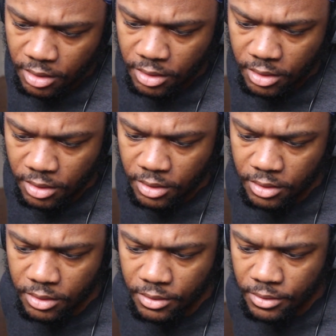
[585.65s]

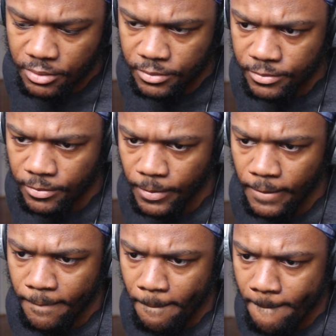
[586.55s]

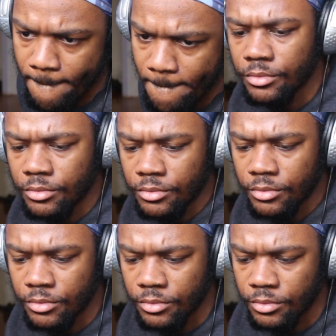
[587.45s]

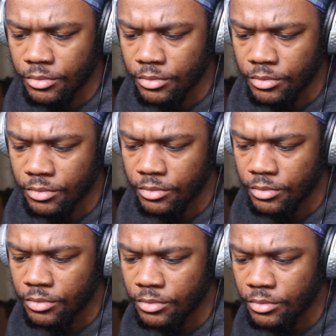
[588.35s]

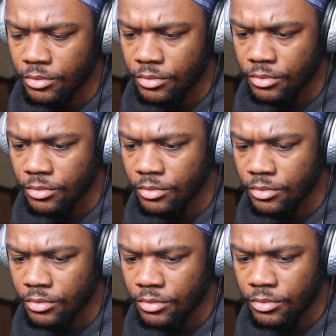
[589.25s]

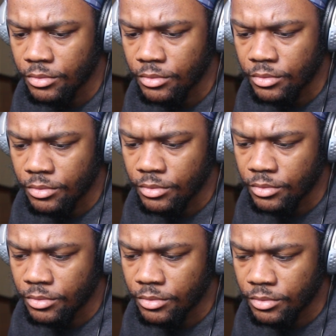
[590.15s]

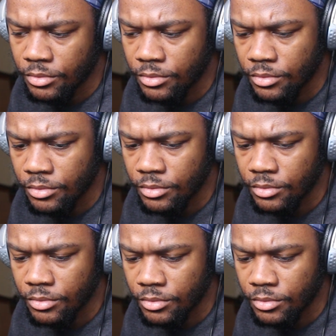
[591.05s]
No one is speaking in this clip.